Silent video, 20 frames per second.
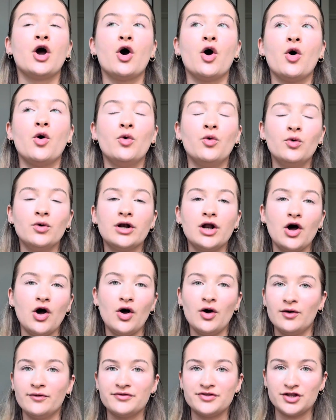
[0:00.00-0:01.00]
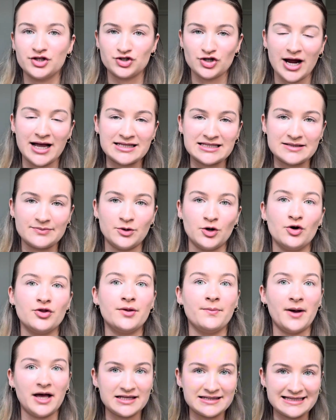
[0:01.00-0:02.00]
All of the transport, the
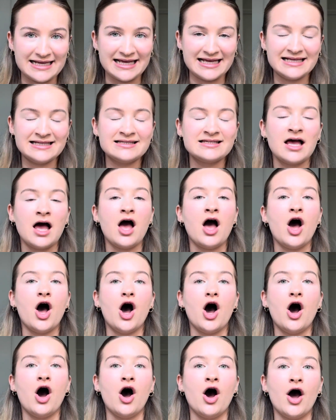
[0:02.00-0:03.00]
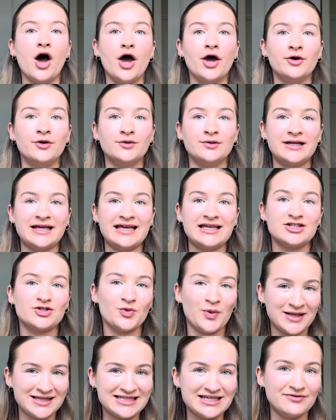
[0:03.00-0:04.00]
buses, are only
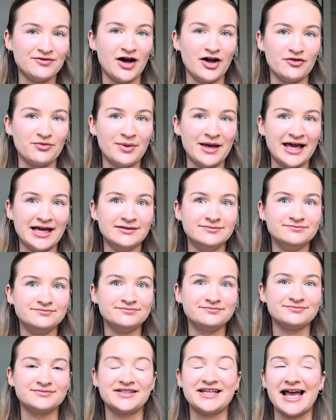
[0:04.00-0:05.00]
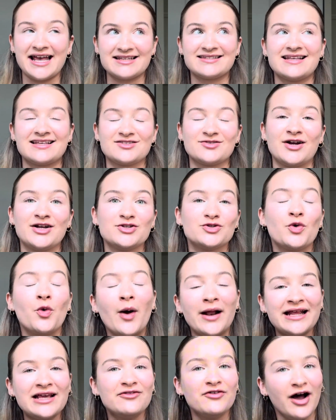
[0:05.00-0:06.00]
25p. Yes, that's right,
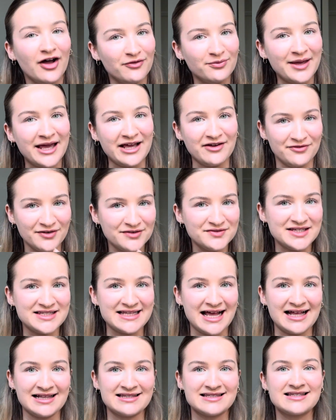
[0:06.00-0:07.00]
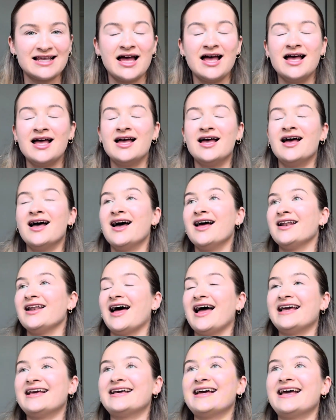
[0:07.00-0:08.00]
25p, 50 cents.
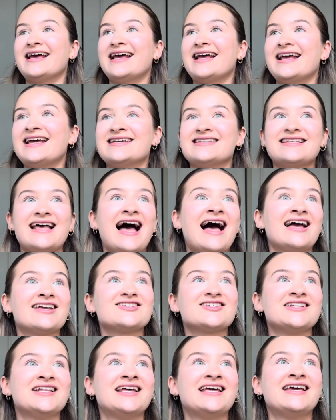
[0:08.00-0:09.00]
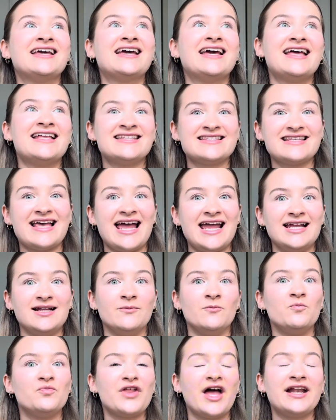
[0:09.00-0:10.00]
Like, it's actually
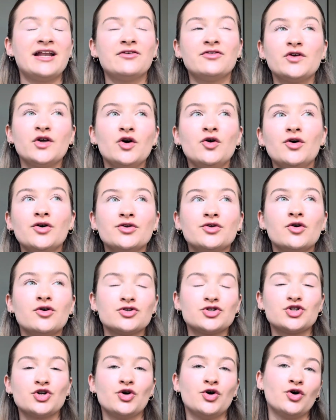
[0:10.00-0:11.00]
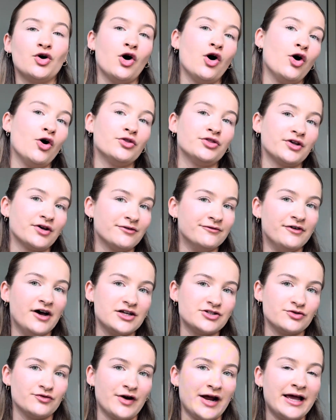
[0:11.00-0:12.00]
insane. And if you're not sure on the
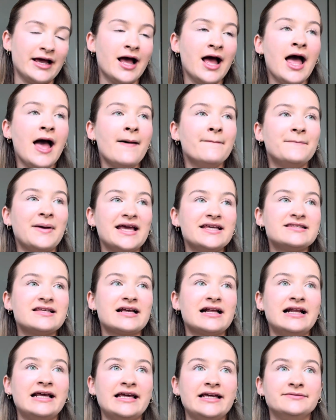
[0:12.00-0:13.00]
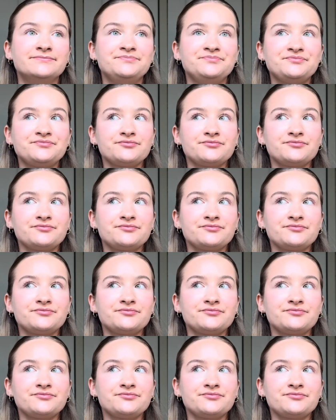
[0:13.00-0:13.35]
conversion rate, basically